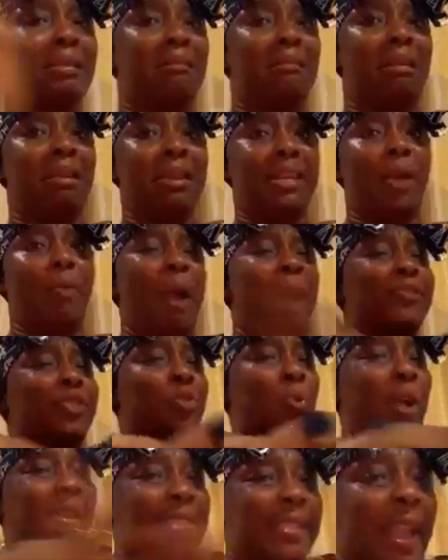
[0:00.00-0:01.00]
The wife should
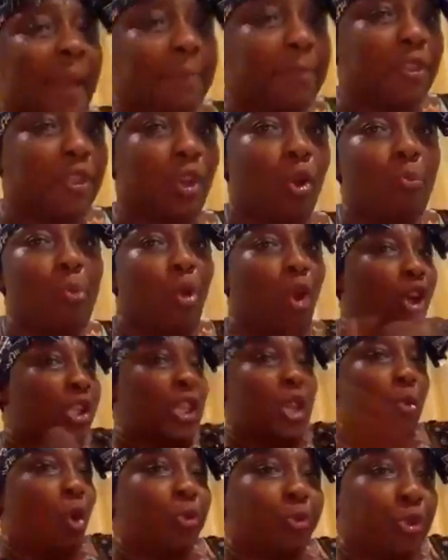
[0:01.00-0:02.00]
accept so, because he
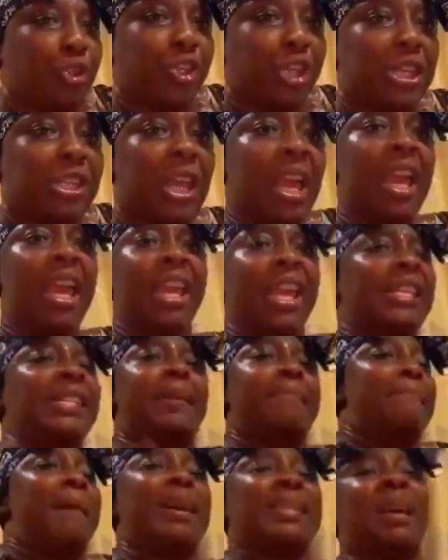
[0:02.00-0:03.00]
wants to cheat. He's a
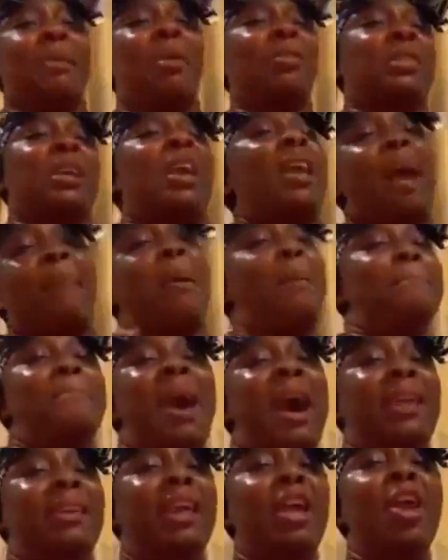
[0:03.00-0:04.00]
man. Someone will say, I'm a man.